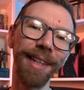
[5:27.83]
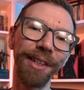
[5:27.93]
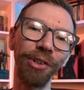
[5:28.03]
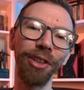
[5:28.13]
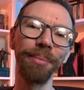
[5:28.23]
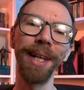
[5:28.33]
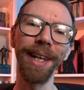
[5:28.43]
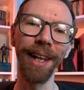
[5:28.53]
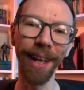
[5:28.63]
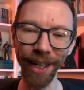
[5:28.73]
The Ultimate
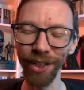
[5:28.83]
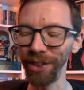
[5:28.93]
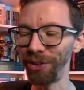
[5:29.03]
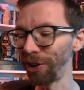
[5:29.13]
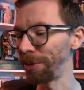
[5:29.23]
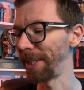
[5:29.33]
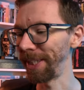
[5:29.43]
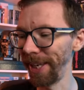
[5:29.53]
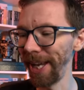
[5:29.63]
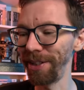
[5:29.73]
Collection, Ultimate
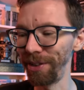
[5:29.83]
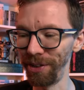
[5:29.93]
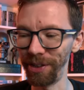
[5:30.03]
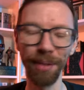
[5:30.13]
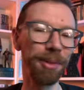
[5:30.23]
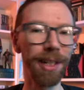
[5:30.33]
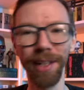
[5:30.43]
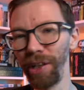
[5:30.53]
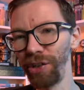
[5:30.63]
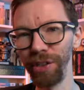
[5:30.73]
Collectors, Limited
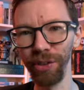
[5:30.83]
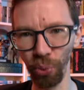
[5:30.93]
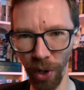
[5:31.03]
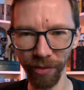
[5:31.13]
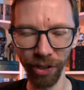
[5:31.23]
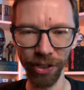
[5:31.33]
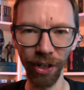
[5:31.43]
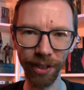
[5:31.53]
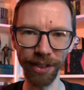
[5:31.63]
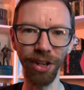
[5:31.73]
Edition, whatever it's
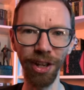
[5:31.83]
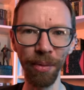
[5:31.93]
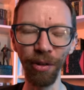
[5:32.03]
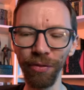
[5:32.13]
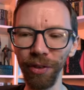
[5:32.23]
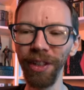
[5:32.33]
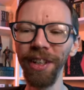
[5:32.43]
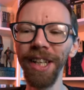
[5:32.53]
called. It's called a mouthful.